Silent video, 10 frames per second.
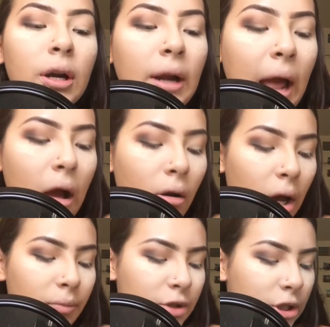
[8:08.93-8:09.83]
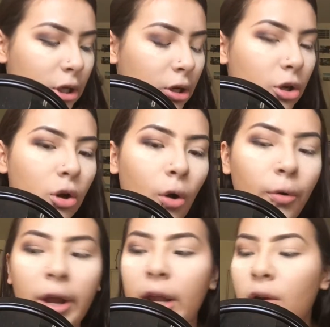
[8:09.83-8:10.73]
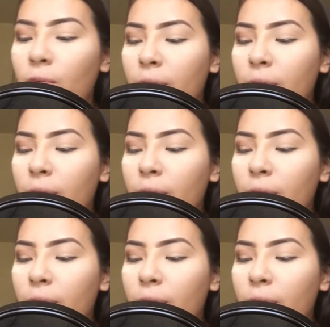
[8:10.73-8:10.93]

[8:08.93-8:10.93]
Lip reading: Now I'm just gonna go in